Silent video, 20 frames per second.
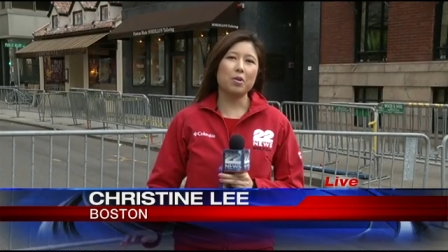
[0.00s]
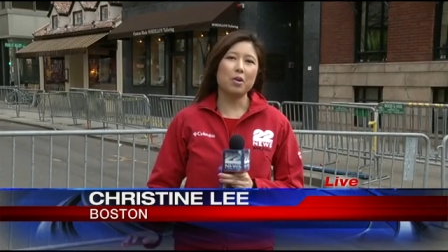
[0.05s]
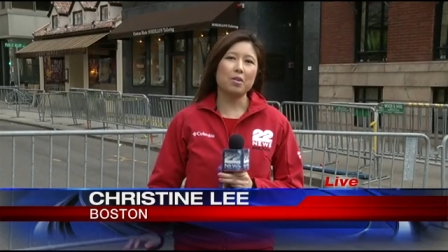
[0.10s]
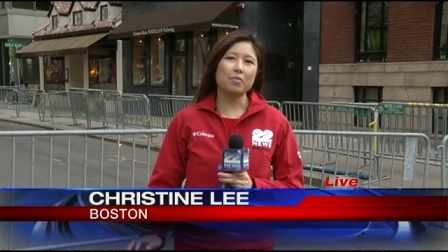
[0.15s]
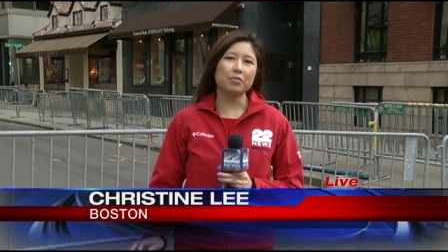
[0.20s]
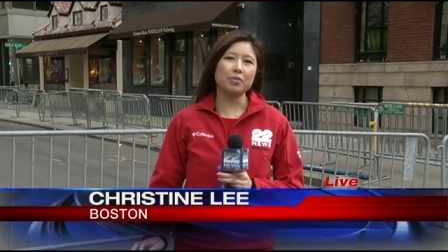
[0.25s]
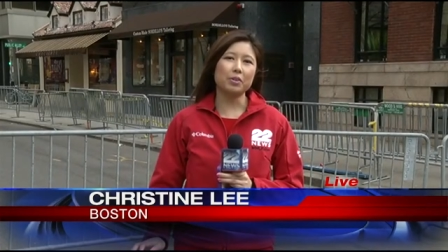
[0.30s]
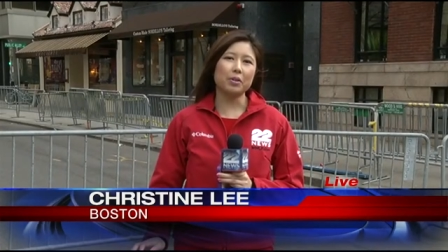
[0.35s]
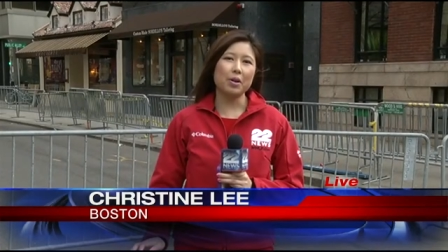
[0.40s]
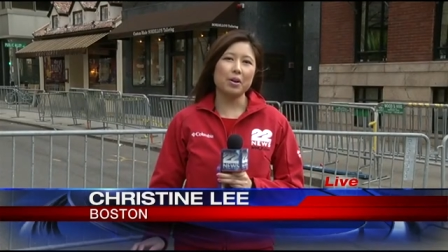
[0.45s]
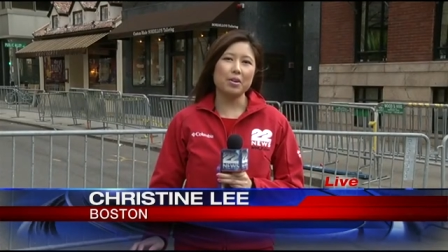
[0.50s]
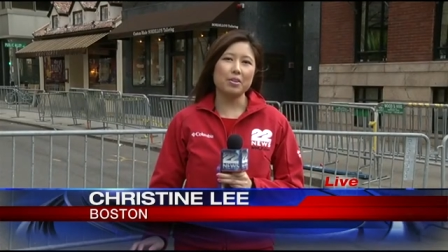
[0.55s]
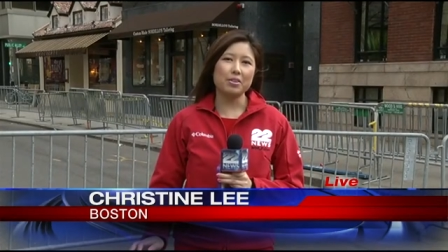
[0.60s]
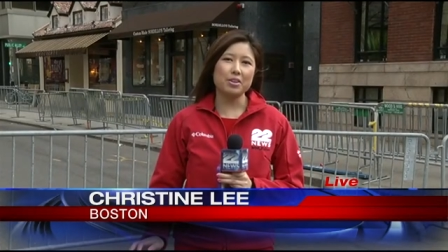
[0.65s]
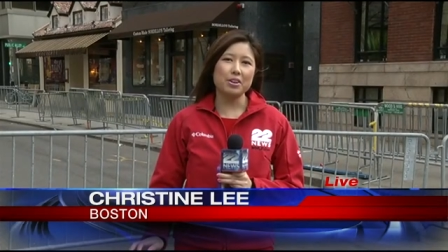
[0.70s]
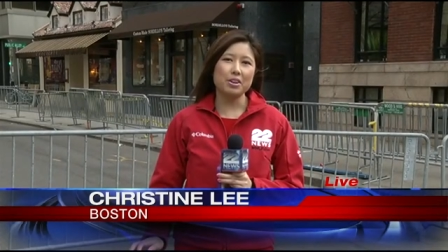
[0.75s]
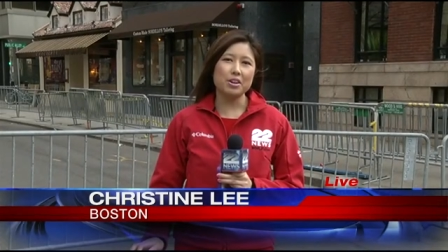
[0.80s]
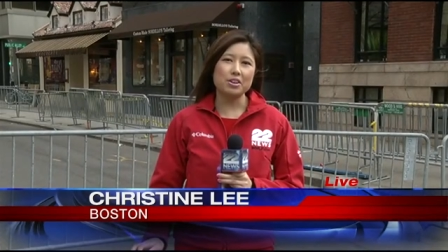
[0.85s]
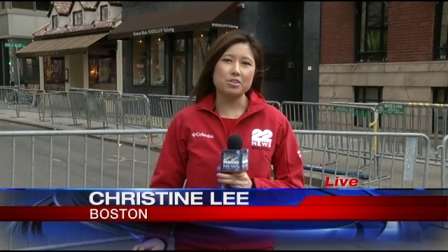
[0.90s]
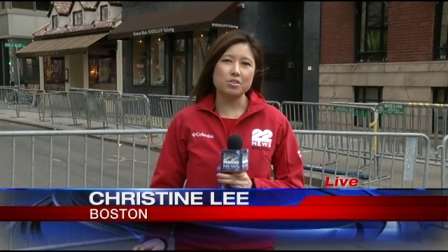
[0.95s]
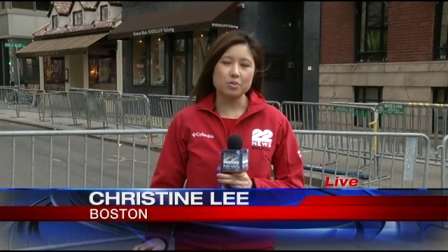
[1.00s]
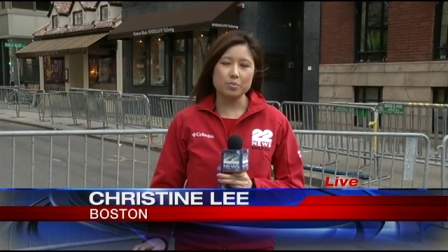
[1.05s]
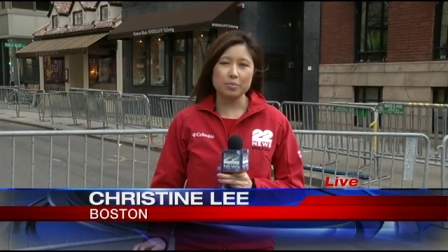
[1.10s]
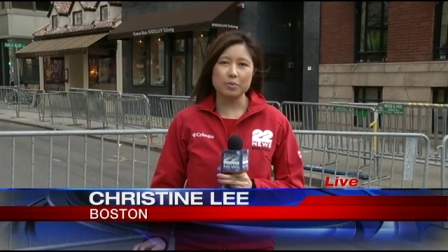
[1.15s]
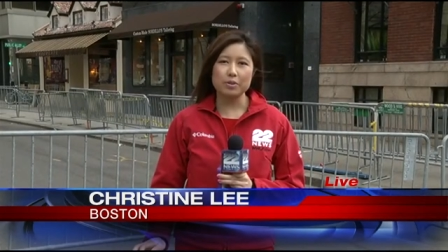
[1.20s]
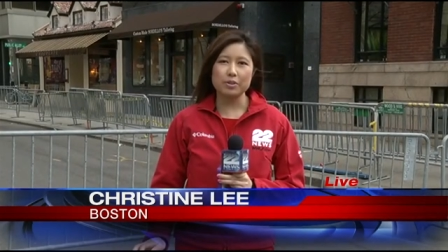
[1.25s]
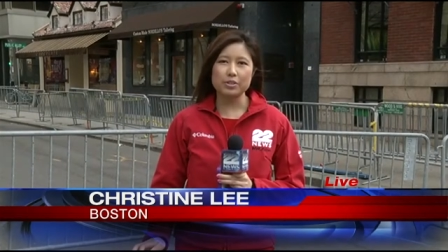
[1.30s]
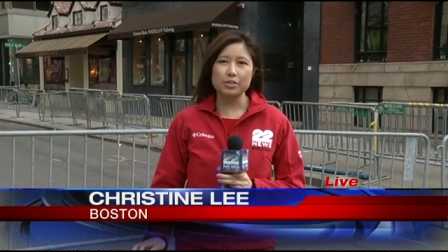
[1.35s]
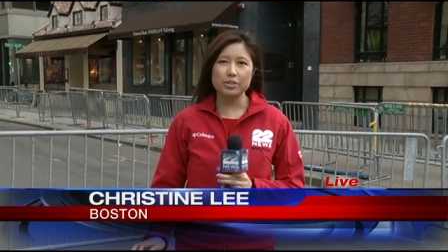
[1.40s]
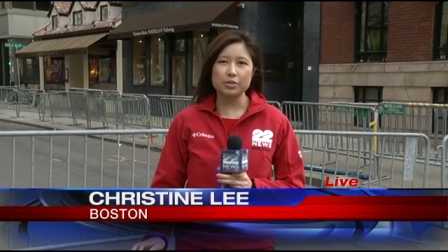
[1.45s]
of Clarendon and
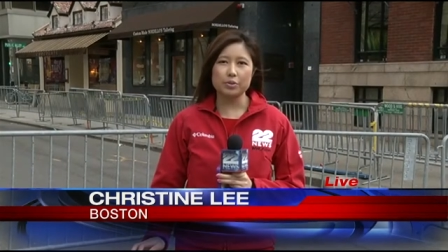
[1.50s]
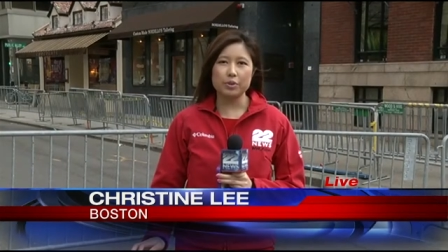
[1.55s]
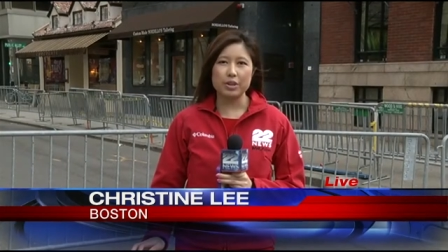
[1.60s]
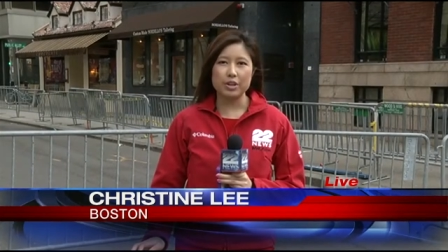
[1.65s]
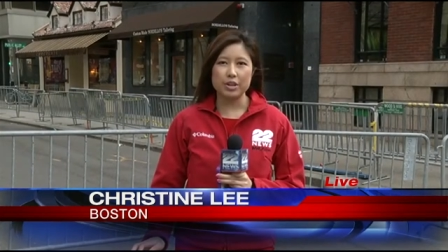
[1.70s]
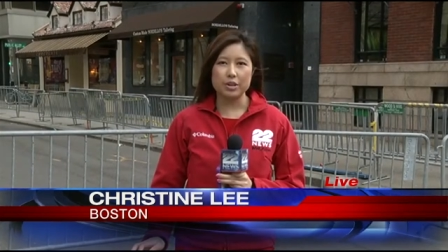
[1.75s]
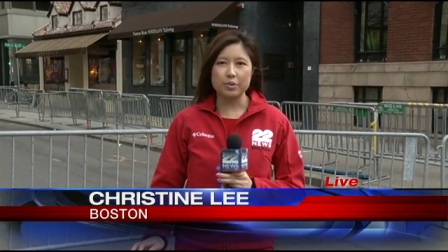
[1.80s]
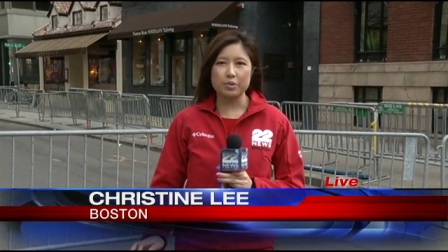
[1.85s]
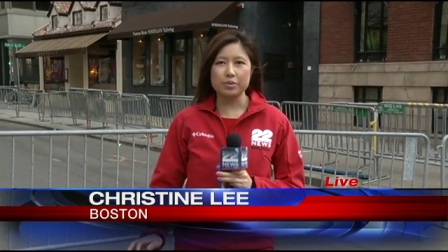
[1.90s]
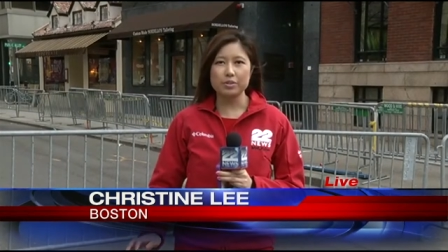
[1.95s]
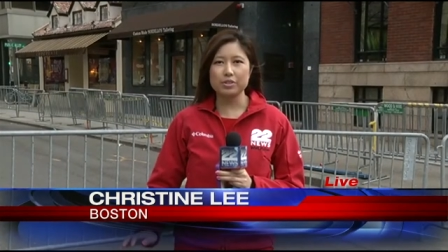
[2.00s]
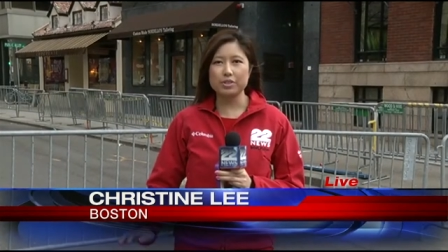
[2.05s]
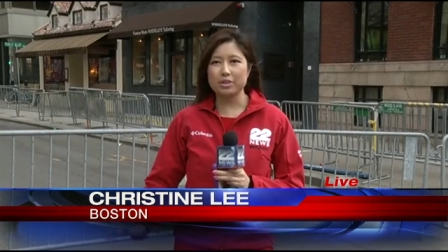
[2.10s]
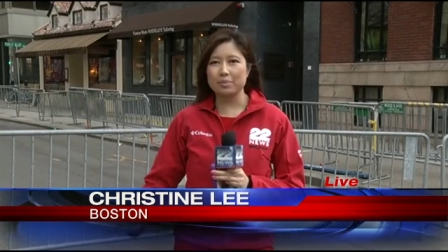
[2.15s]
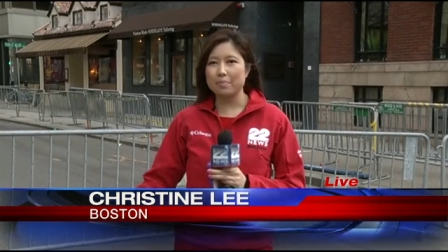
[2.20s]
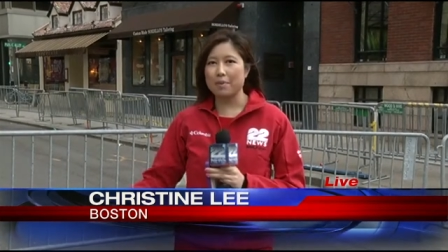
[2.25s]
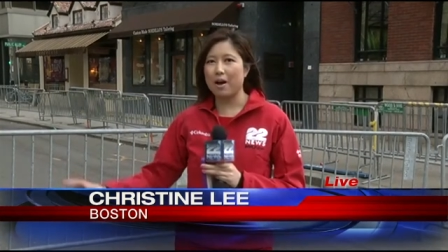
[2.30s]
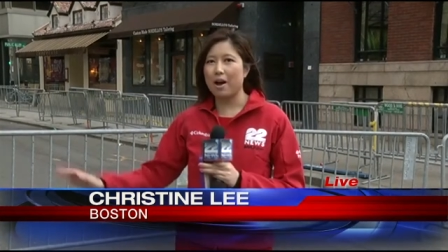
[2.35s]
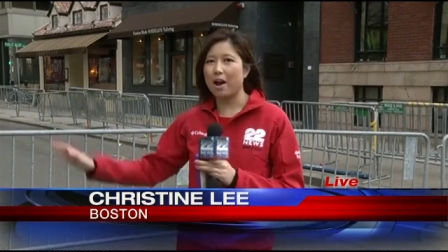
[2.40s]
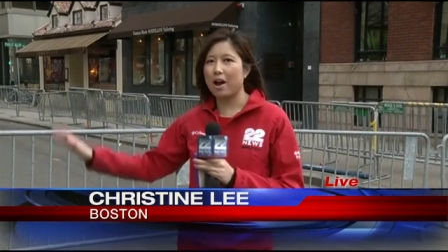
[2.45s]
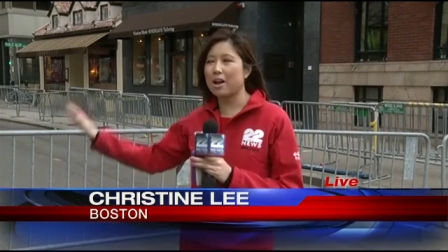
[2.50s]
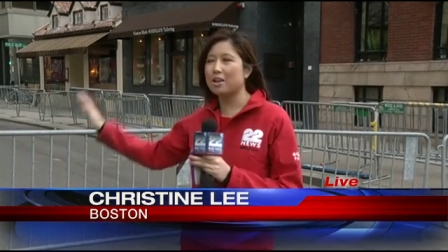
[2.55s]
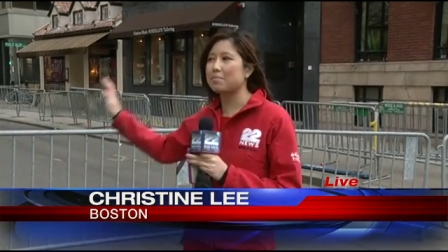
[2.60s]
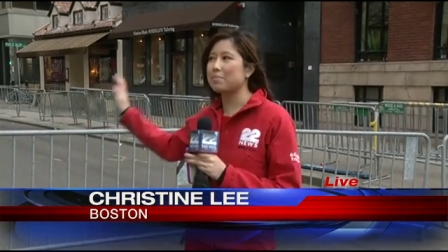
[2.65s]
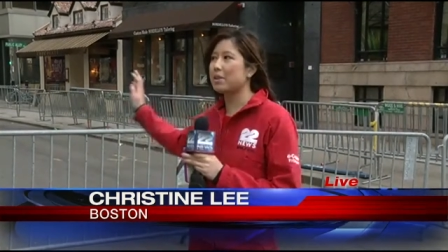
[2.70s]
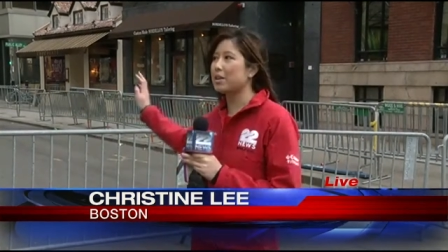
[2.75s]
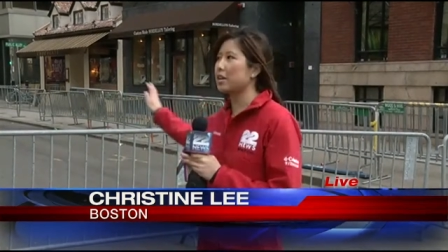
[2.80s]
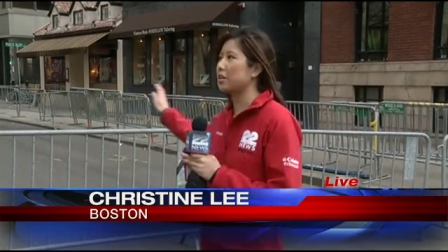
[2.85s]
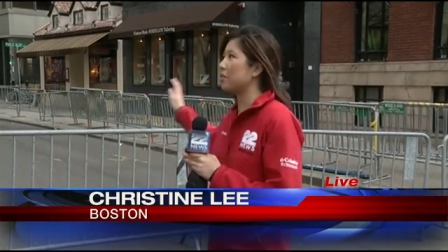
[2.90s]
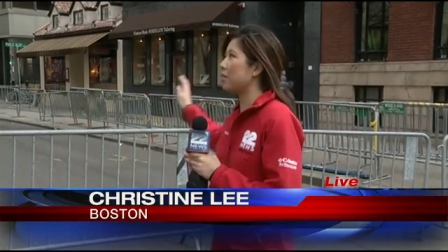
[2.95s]
Newbury Street. You can see
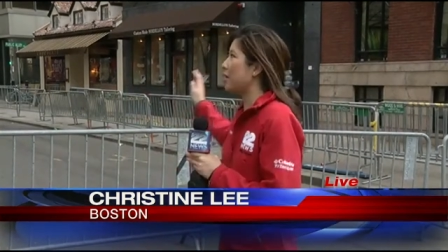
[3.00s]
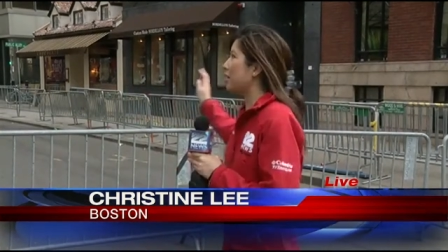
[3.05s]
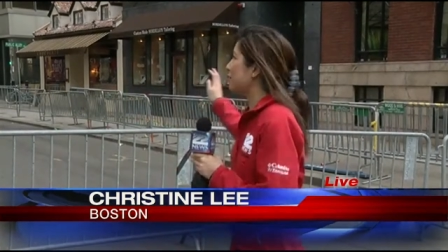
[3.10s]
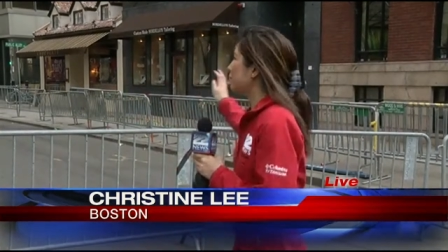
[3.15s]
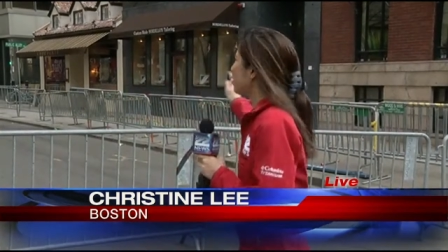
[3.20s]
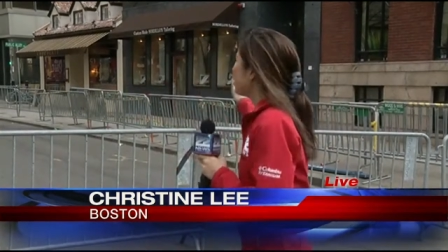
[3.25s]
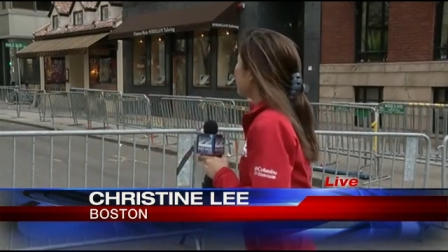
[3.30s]
behind me a lot of